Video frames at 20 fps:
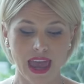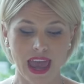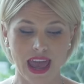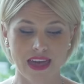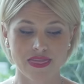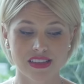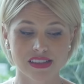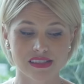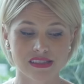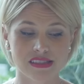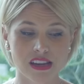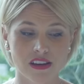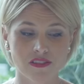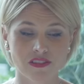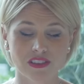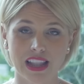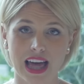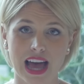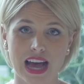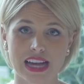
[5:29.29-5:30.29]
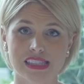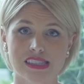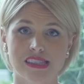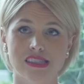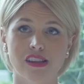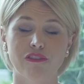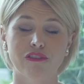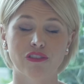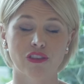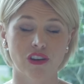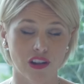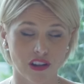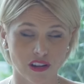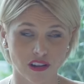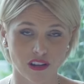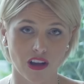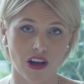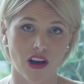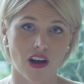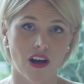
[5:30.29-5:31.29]
And this stuff lasts for a
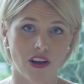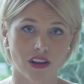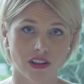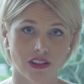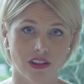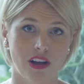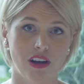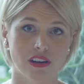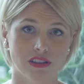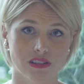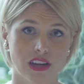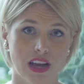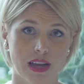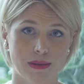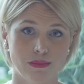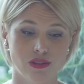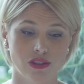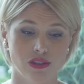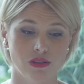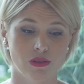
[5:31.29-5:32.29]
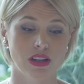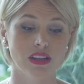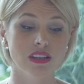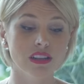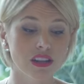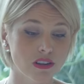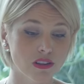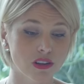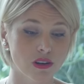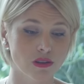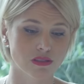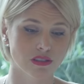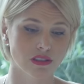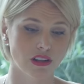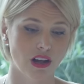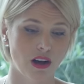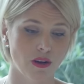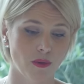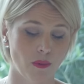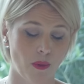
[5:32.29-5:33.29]
long, long time too. A little goes a
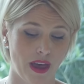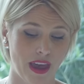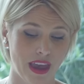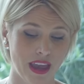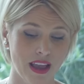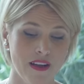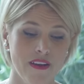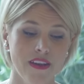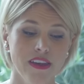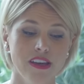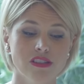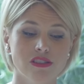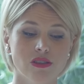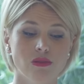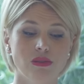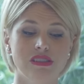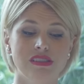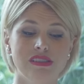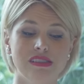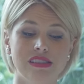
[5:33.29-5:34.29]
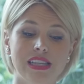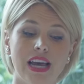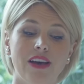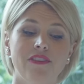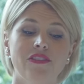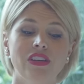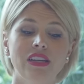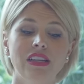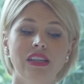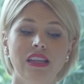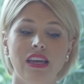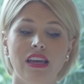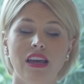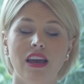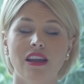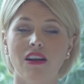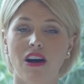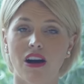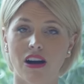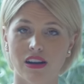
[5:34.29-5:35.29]
long way. So it's definitely
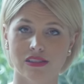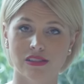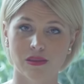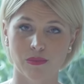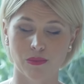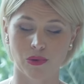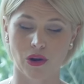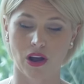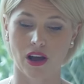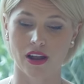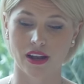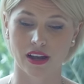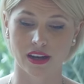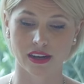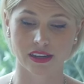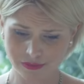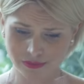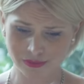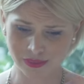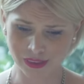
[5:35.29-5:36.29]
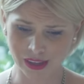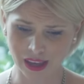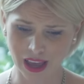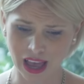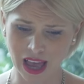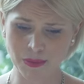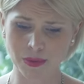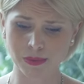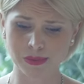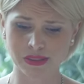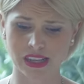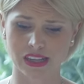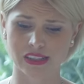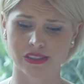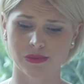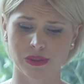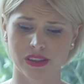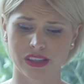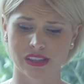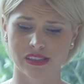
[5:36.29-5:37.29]
an awesome product. I'm
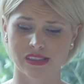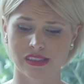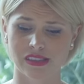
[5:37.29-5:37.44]
obsessed with this